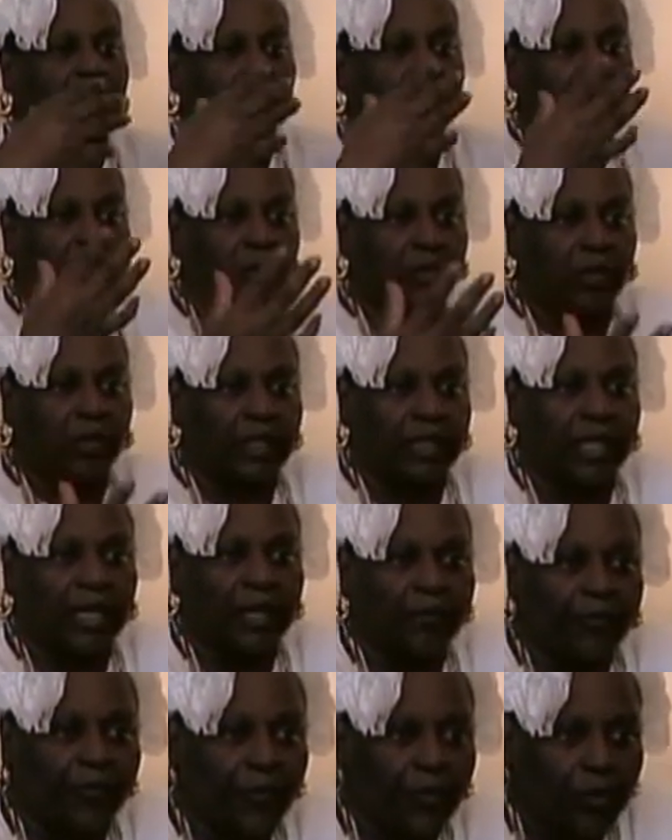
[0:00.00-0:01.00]
Your
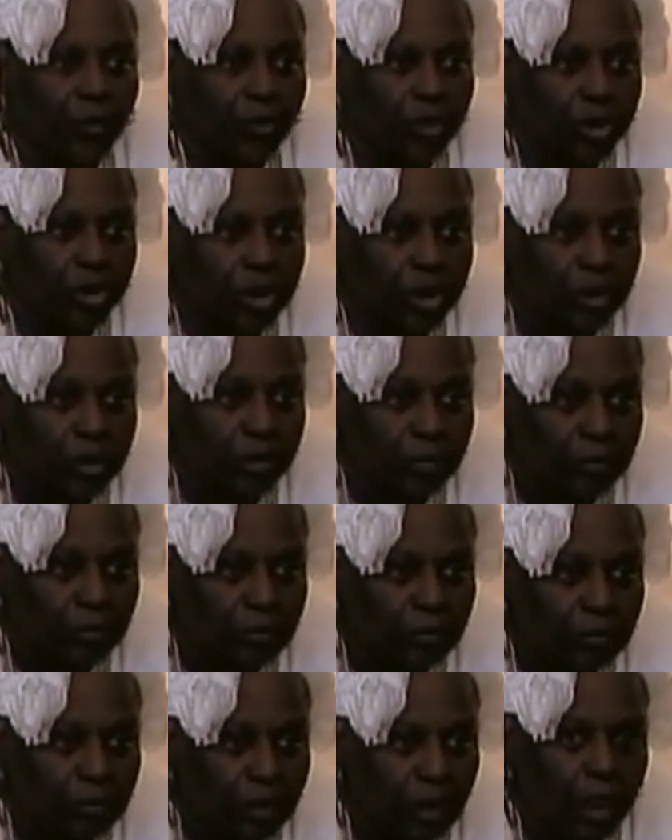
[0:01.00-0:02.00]
name for
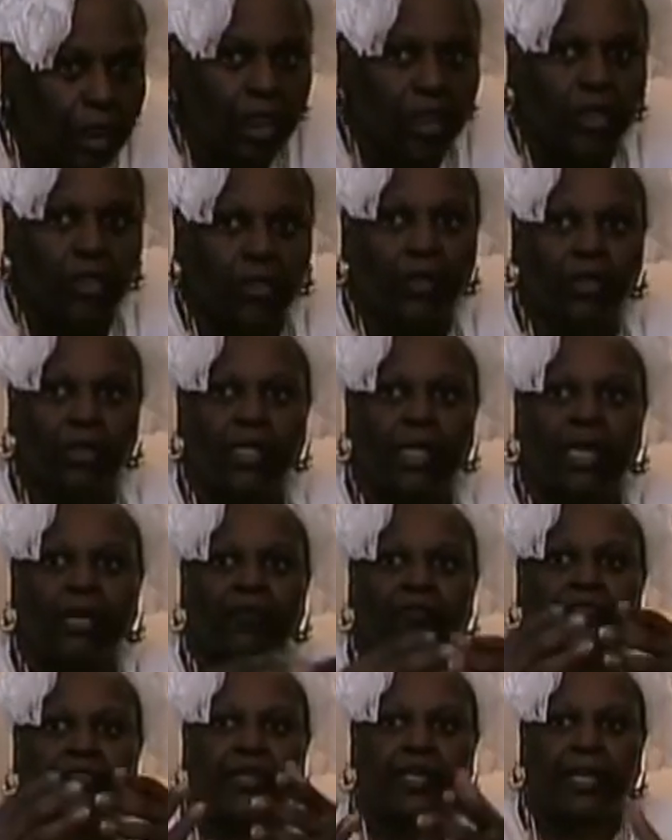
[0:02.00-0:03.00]
Oshun, your
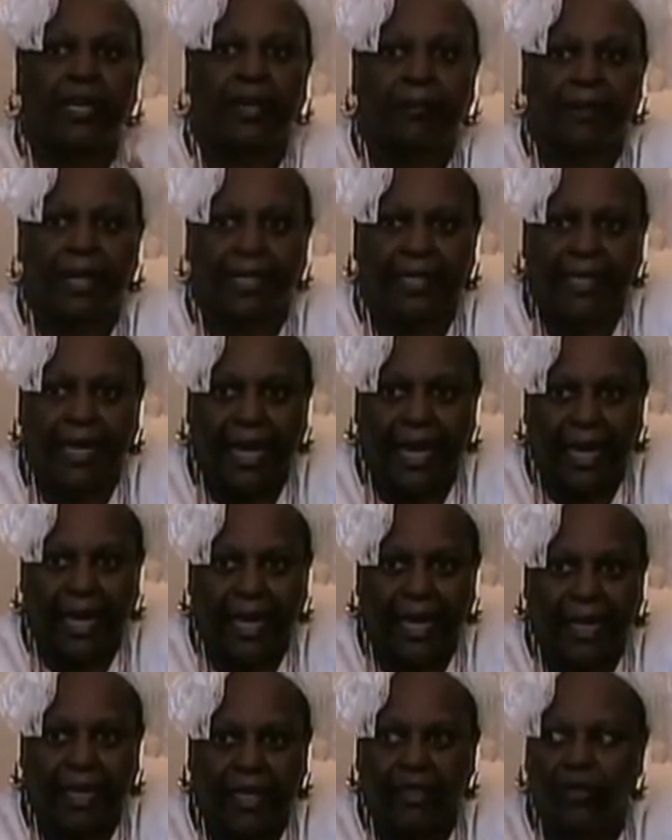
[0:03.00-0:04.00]
name for
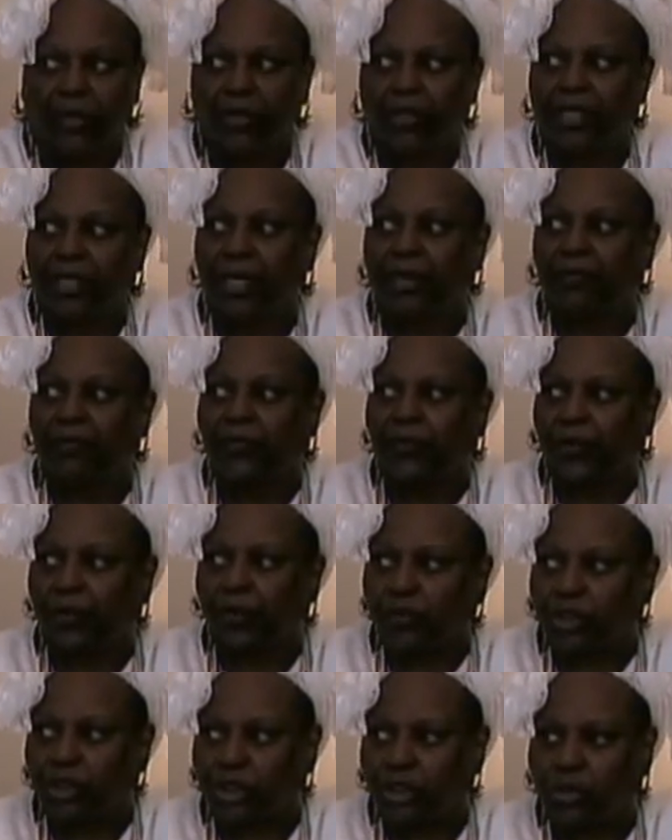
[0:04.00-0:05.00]
Yemayah, your name for
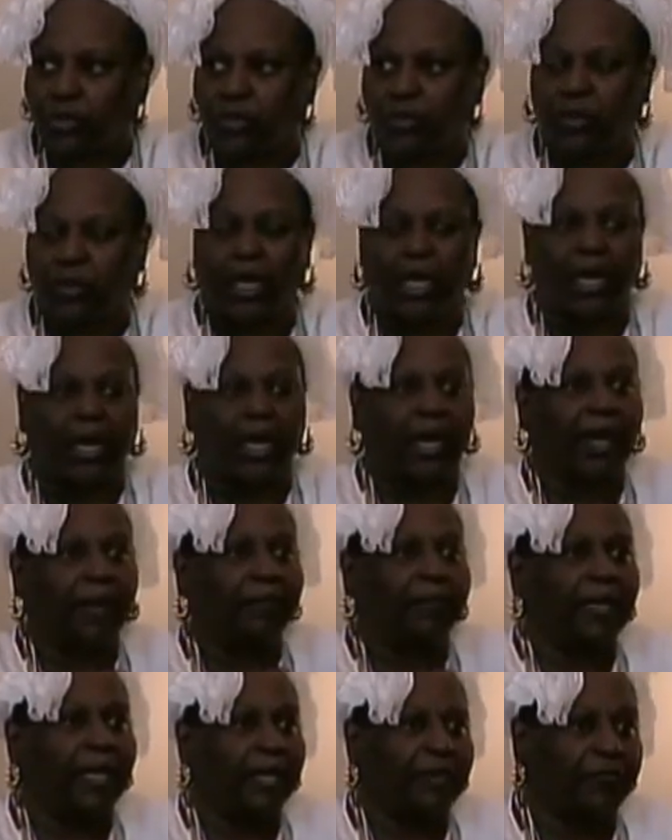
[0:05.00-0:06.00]
Oshun,
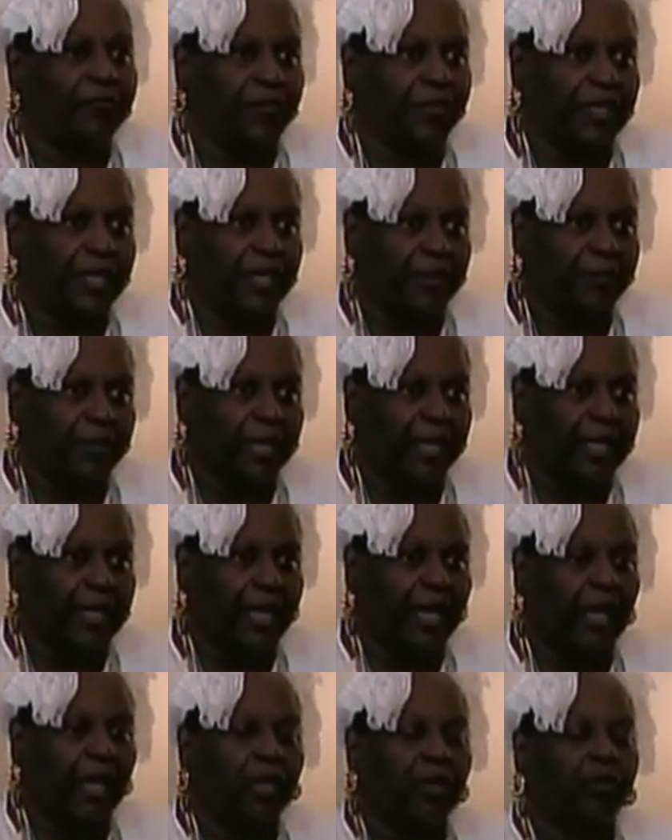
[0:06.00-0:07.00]
our name for
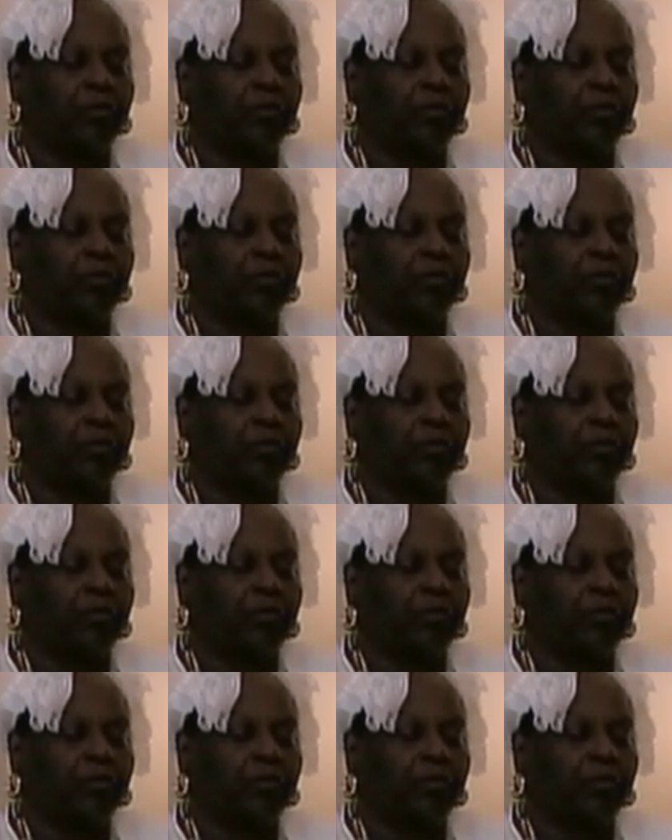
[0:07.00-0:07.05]
Yemayah.